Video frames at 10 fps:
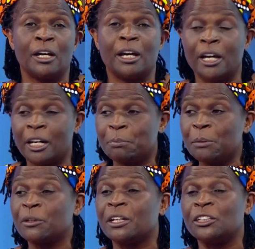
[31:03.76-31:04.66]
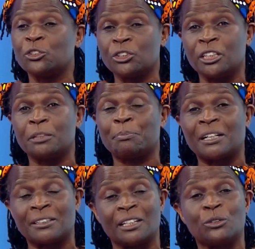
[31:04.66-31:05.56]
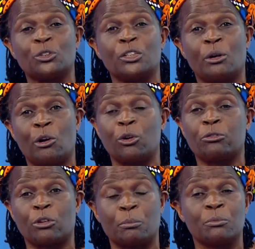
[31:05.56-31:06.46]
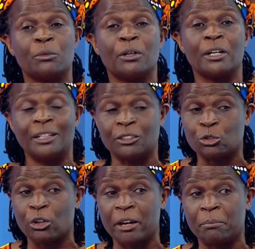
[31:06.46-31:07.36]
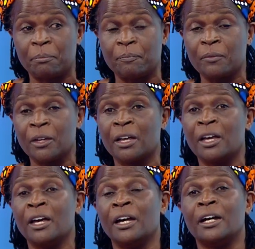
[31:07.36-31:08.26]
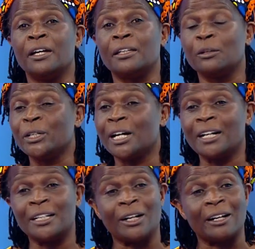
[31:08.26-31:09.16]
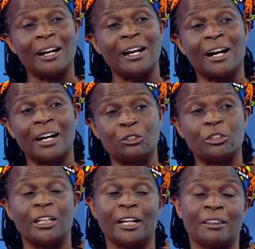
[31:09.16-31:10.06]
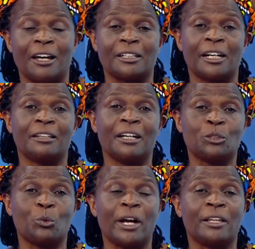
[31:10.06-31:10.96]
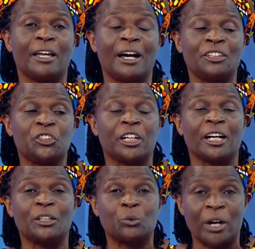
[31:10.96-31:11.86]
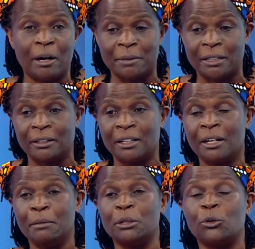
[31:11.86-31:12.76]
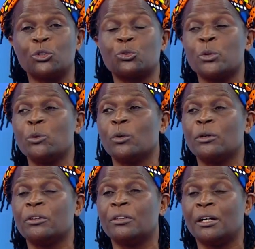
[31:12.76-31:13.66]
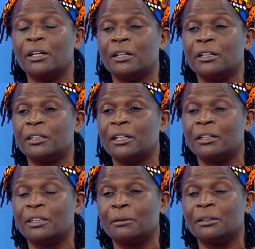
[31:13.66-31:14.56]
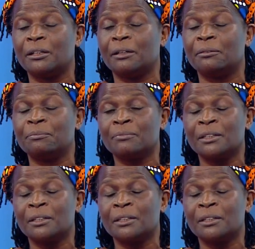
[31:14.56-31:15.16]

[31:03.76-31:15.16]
Any people that he chose in the parastatals, they were all from his tribe. We can't run a country like that. And that's why the handshake had to come in. Because the